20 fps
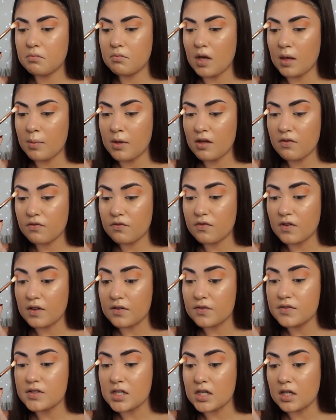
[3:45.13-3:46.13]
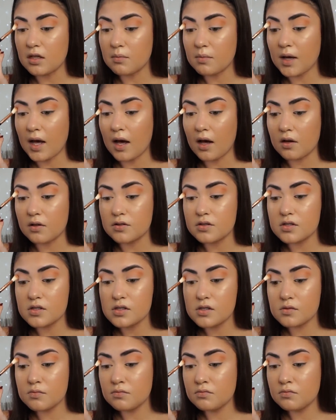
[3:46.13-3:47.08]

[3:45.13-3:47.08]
maybe fifteen pounds,